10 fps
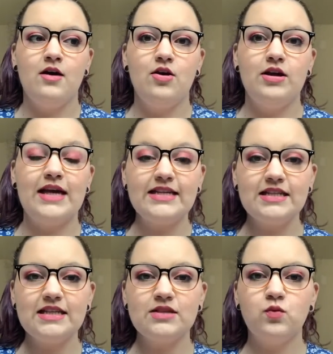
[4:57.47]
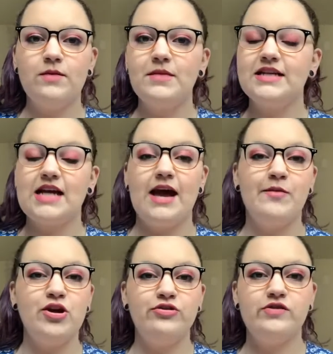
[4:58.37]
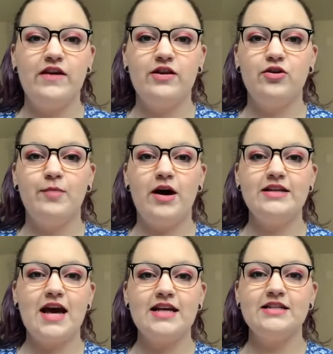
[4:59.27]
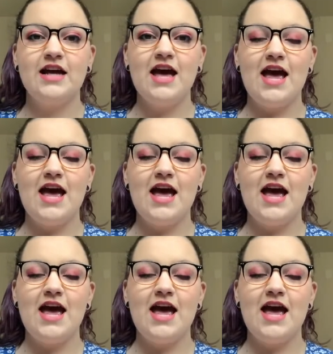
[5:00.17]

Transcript: get to this one because I am a huge fan of their podcast.